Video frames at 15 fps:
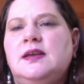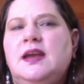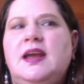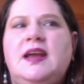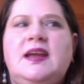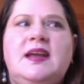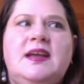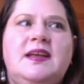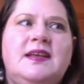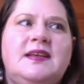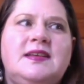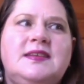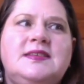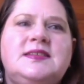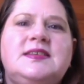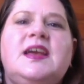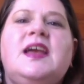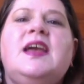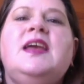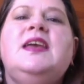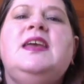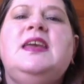And
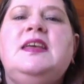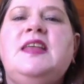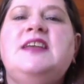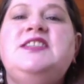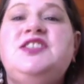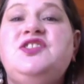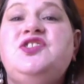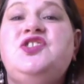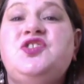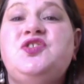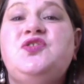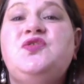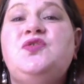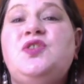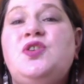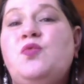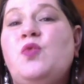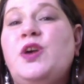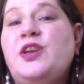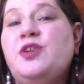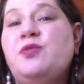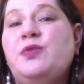he lets you do
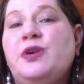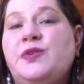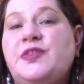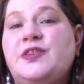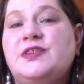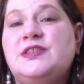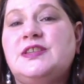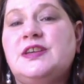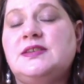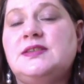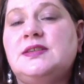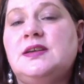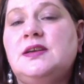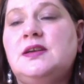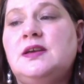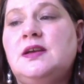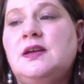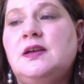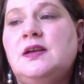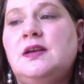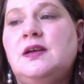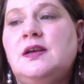what you will with those skills.
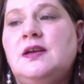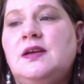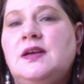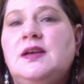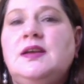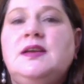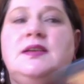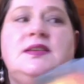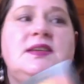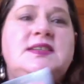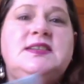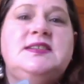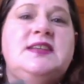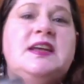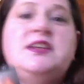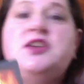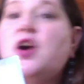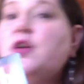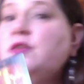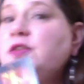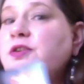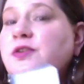Does he say,
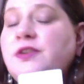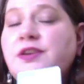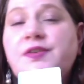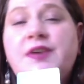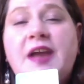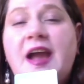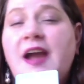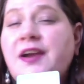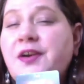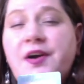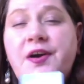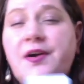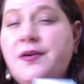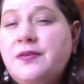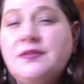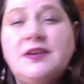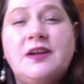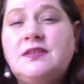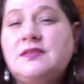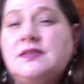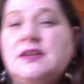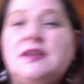"No, Luke, you can't go."
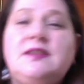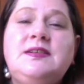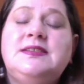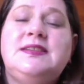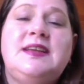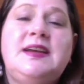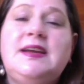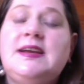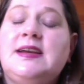No, no. He's like